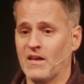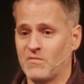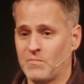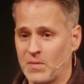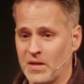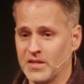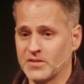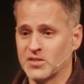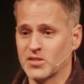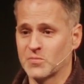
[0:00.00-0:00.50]

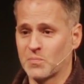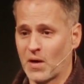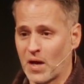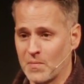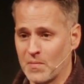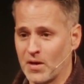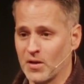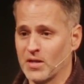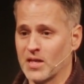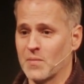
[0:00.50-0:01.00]
If peace is
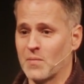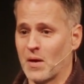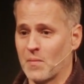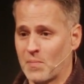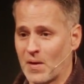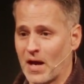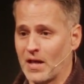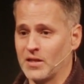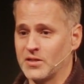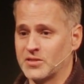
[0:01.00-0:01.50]
primarily
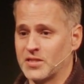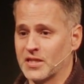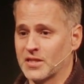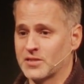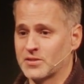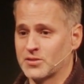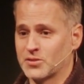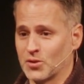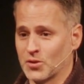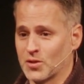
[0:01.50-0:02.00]
about
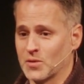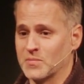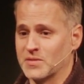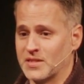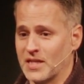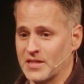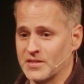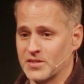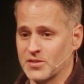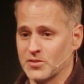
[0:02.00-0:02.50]
politics,
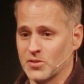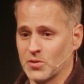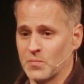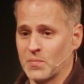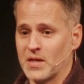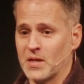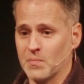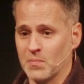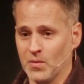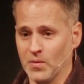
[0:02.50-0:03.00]
circumstances, or
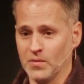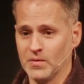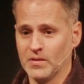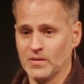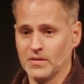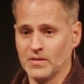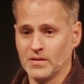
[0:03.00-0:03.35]
people.